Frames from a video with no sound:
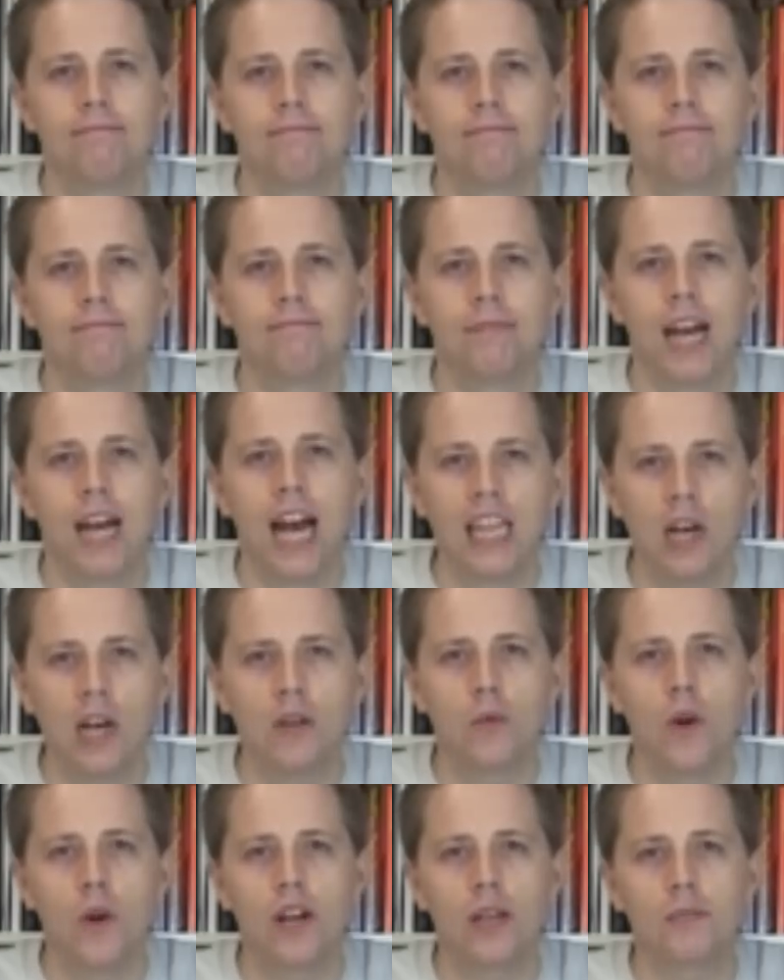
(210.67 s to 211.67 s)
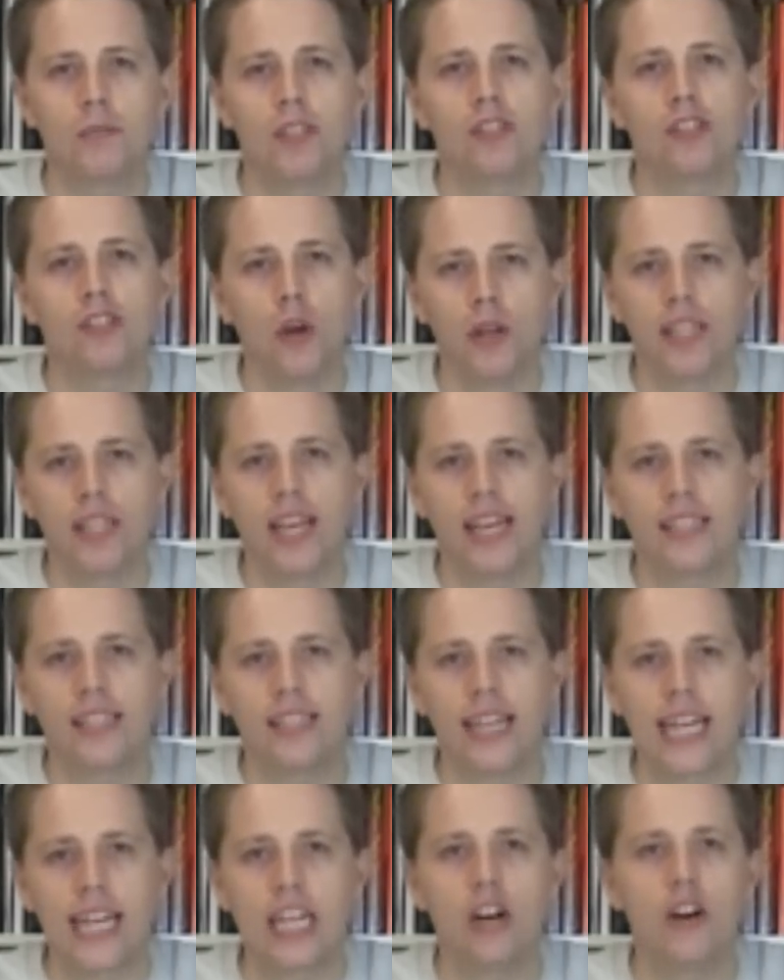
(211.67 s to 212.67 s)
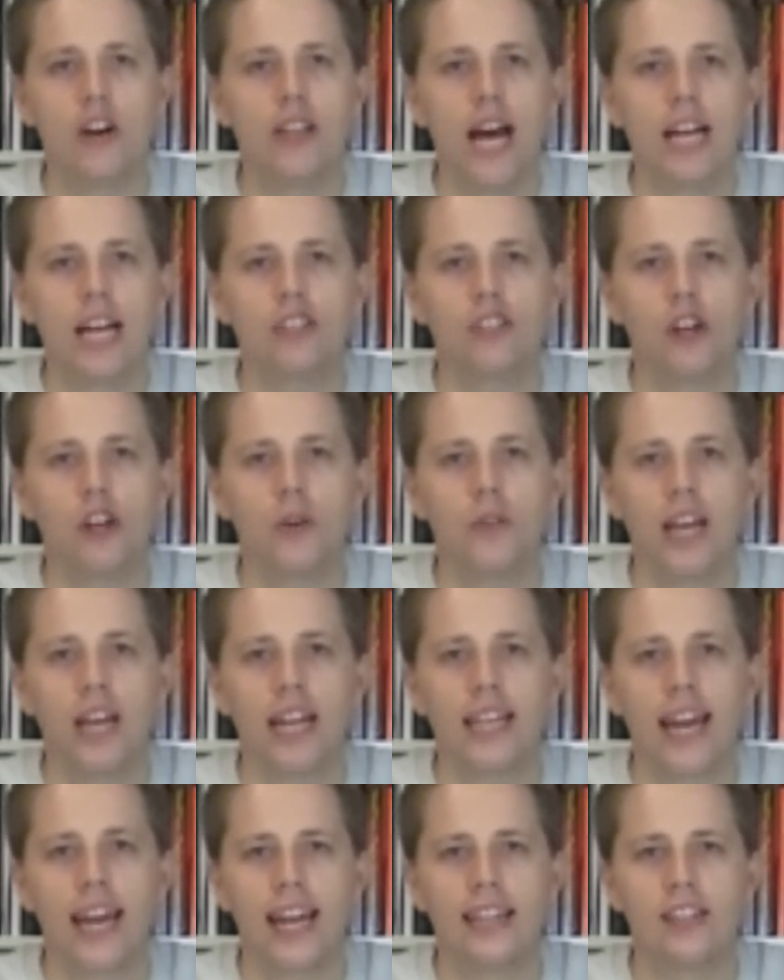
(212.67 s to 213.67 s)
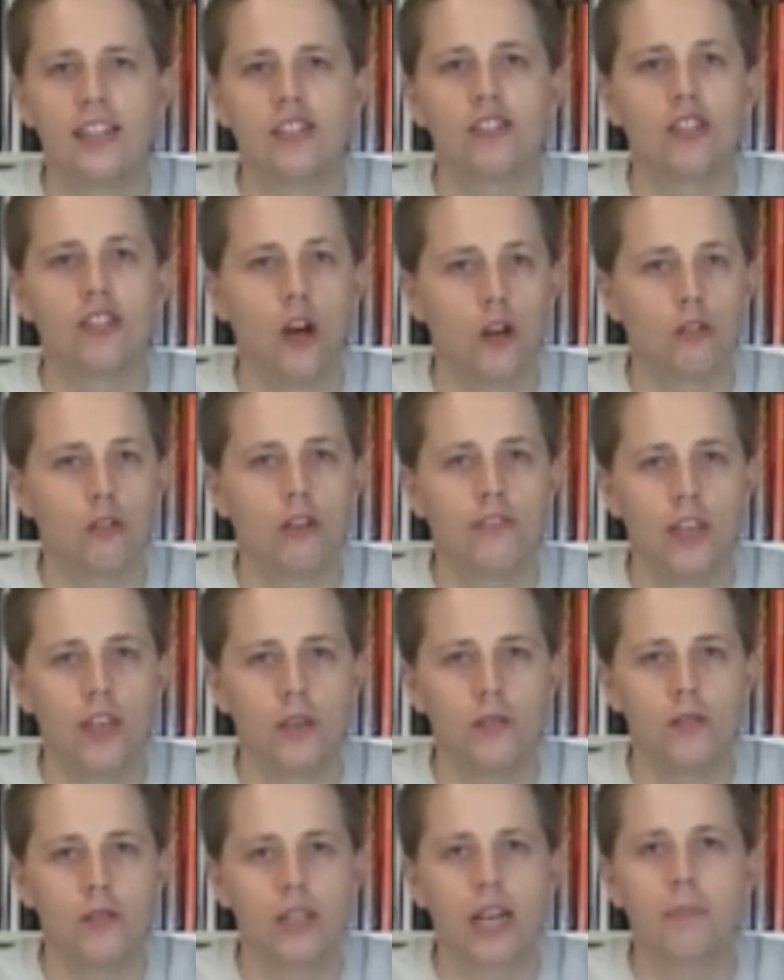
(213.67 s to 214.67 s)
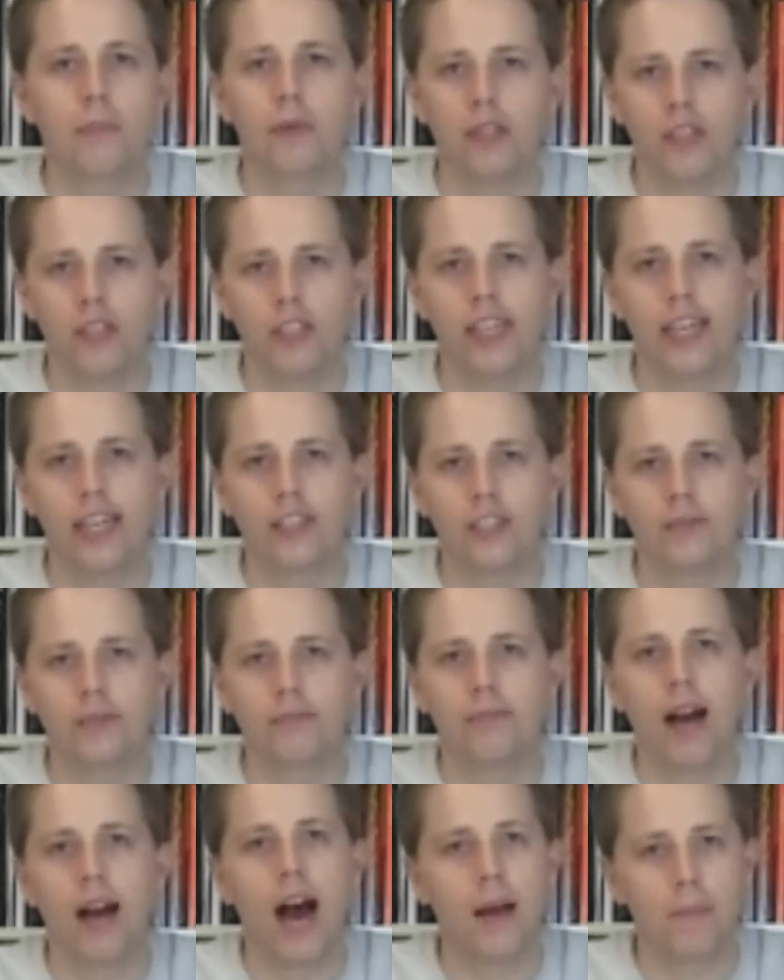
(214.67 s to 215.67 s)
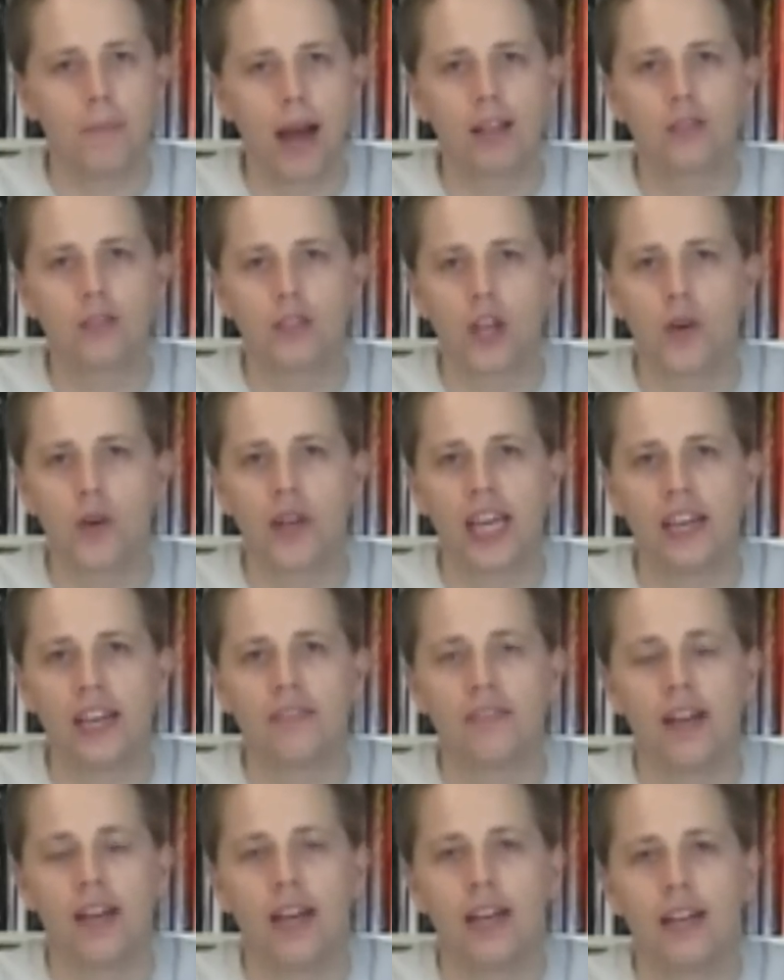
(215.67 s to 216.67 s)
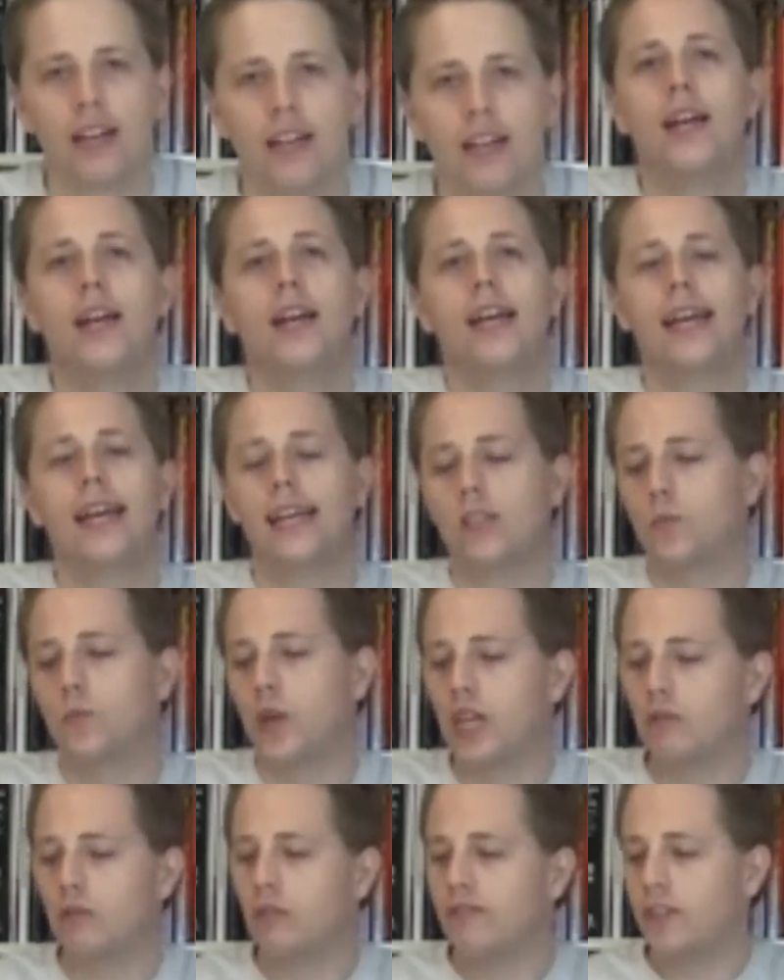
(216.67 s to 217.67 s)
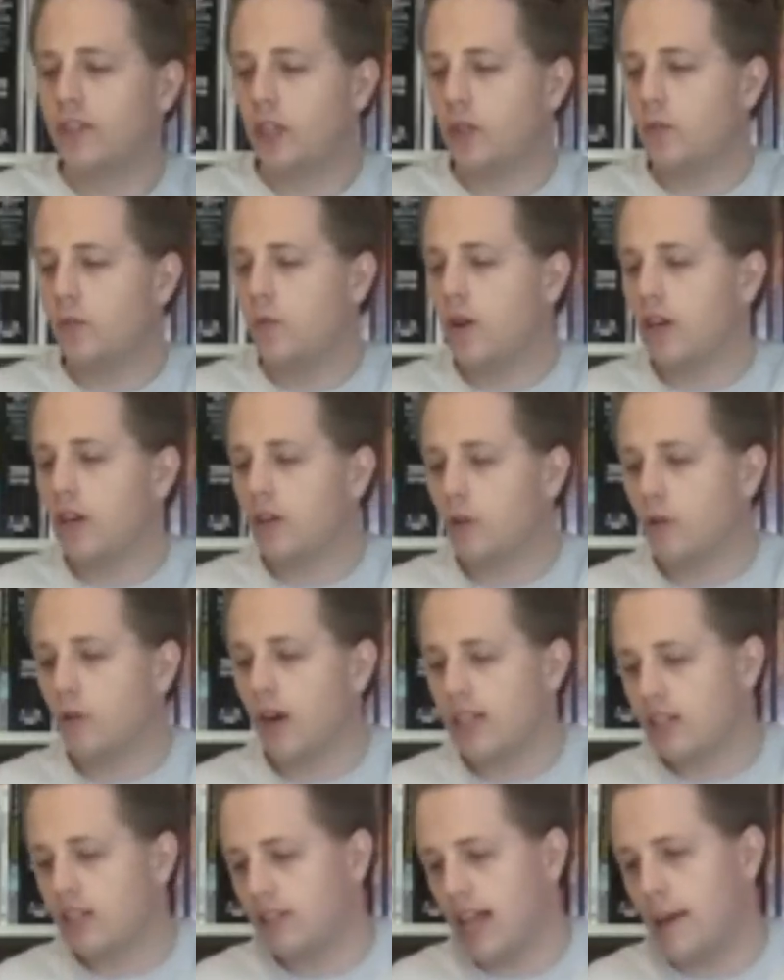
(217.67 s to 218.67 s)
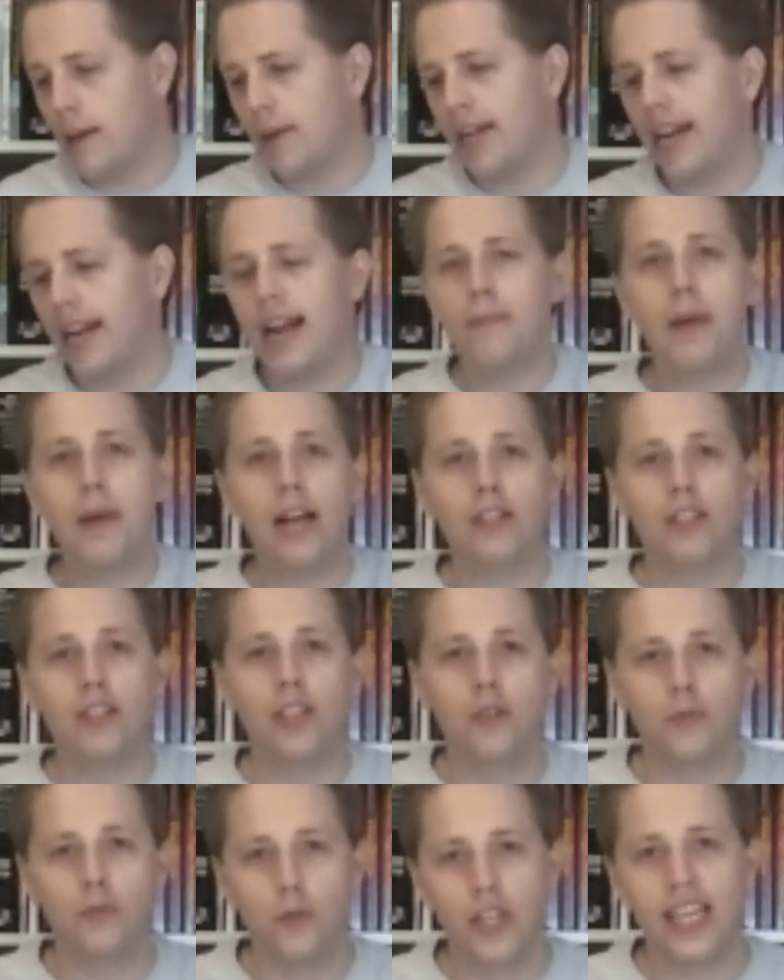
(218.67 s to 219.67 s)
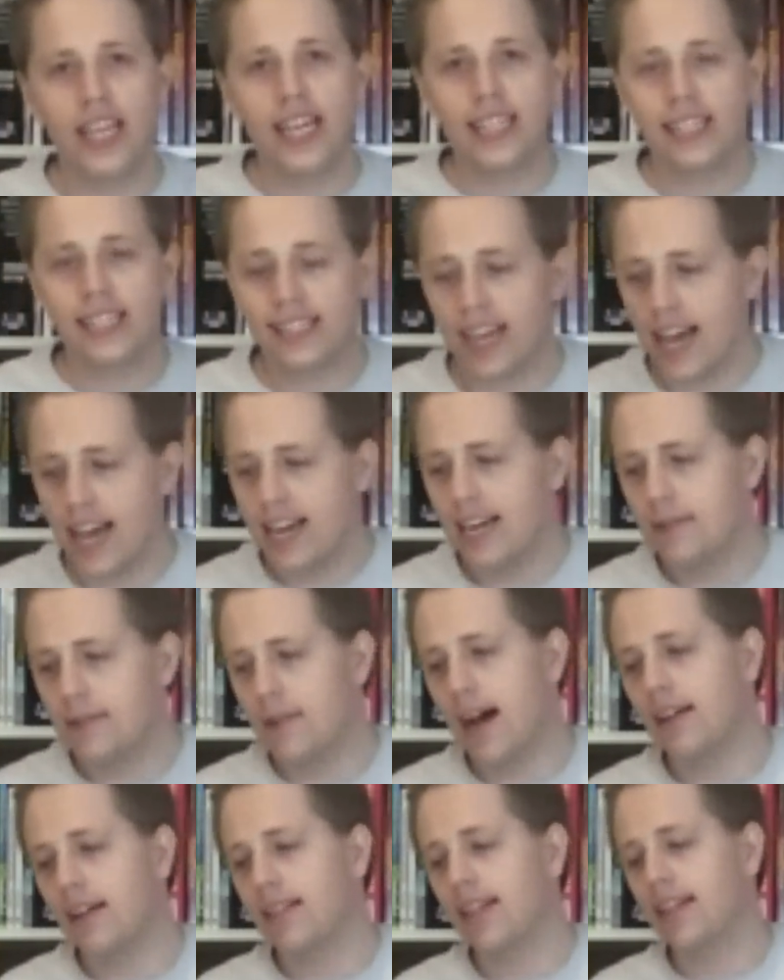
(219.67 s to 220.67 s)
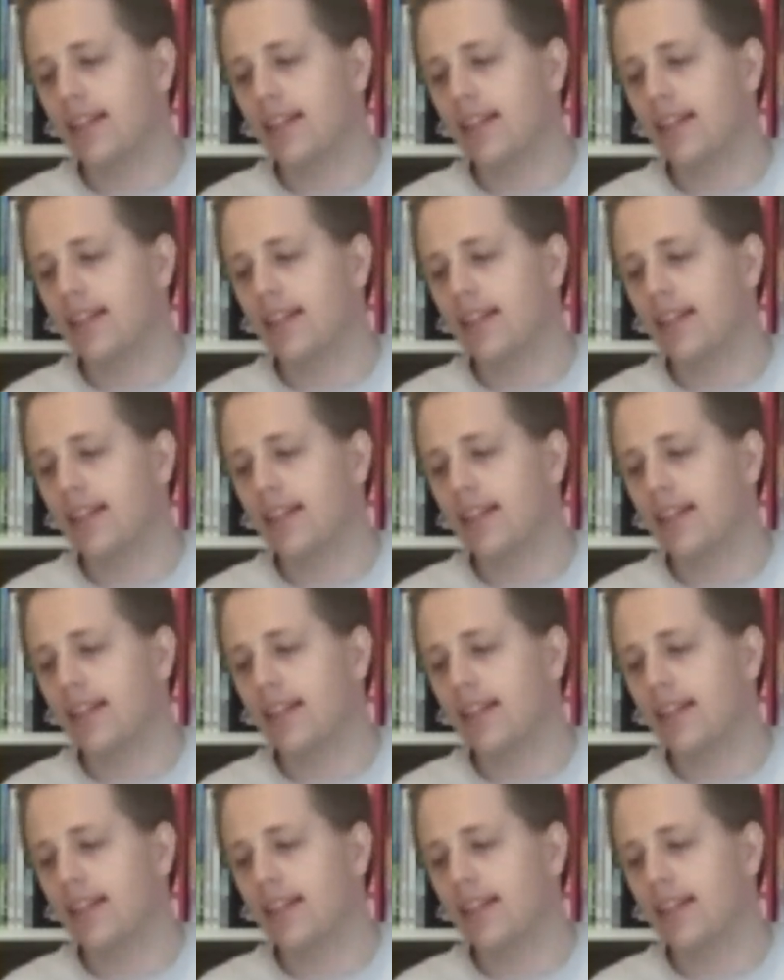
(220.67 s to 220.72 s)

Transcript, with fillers: Sodatasting has to say about Crush Lemon. It's his soda reviews and appreciation. I'm Patrick O'Keefe. Is we're going to review Crush Lemon, and I'm actually really excited about